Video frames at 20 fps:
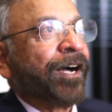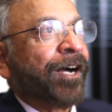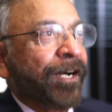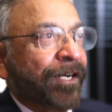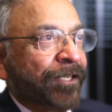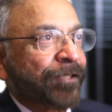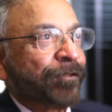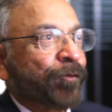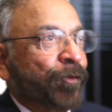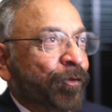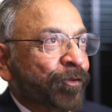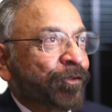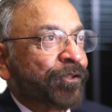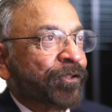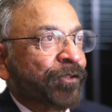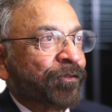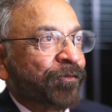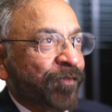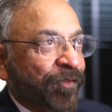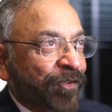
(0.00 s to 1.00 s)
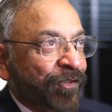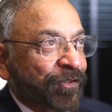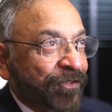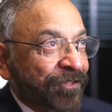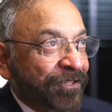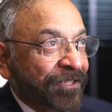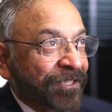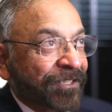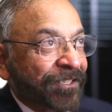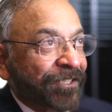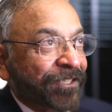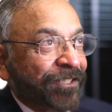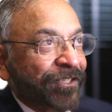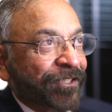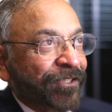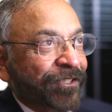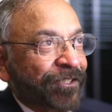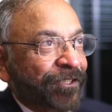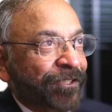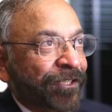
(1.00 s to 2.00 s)
i wrote the first
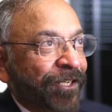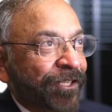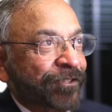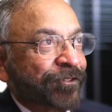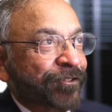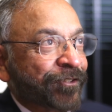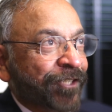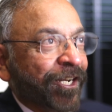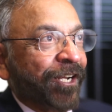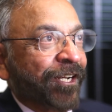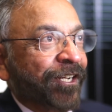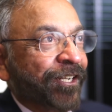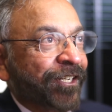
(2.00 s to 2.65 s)
large check